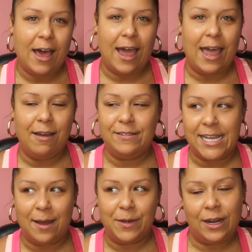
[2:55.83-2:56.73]
I have
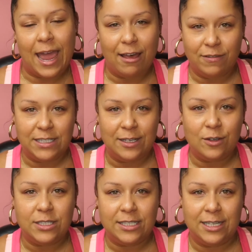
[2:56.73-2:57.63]
damn near every
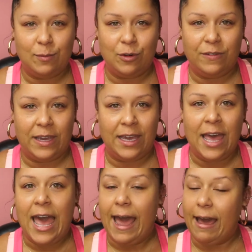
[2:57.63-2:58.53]
single Disney movie
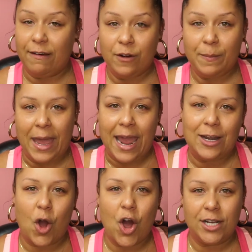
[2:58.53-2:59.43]
ever
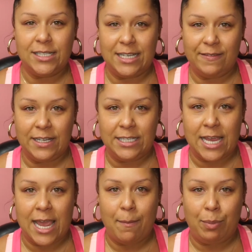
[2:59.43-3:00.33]
made on
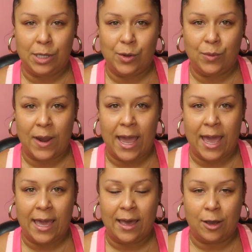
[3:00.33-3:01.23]
DVD, Blu-ray